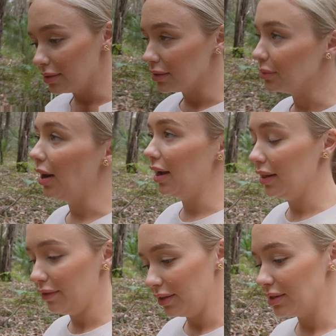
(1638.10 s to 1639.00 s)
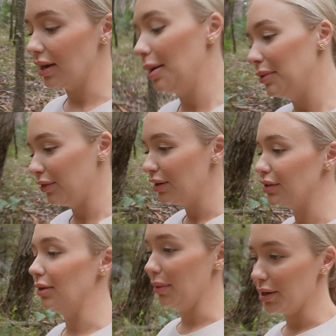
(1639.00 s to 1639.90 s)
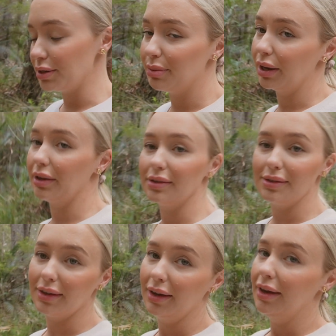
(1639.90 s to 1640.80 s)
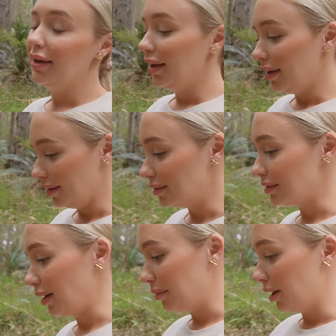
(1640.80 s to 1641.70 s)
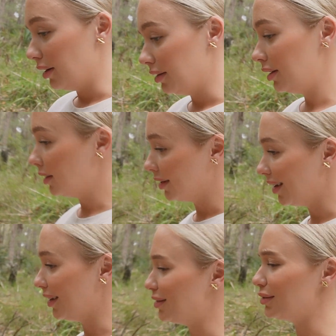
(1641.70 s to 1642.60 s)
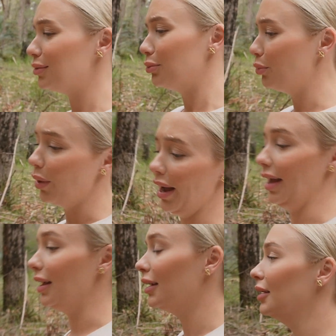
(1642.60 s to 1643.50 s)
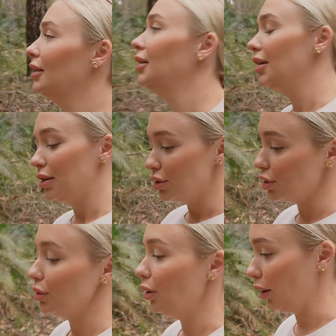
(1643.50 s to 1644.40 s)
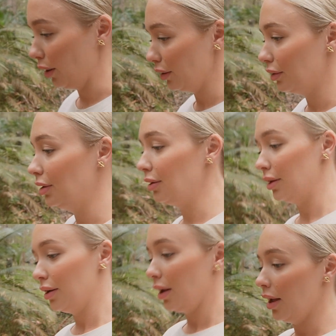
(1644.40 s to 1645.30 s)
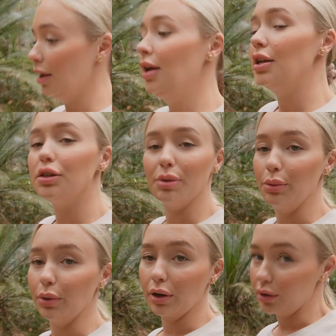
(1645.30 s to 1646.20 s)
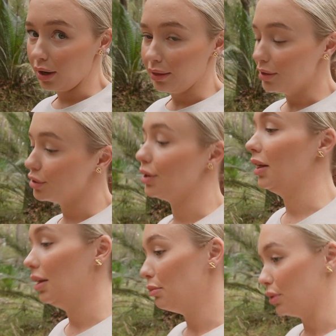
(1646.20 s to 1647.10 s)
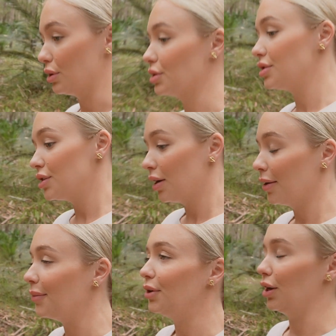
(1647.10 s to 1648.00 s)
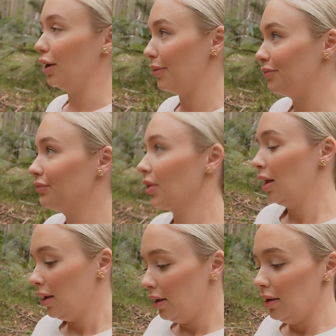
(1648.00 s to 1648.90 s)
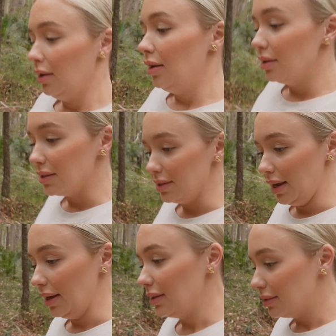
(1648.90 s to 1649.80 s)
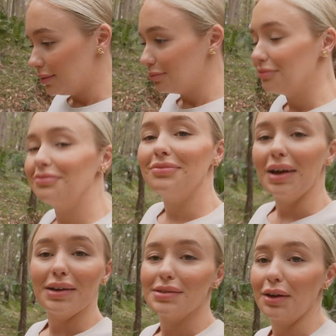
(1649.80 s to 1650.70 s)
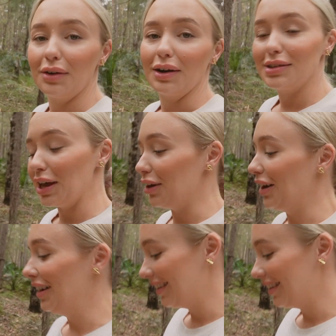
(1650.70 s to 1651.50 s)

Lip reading: I love this time of year so much, because in summer it's just way too hot to be walking around the Australian bush, you know, snakes, etc, etc.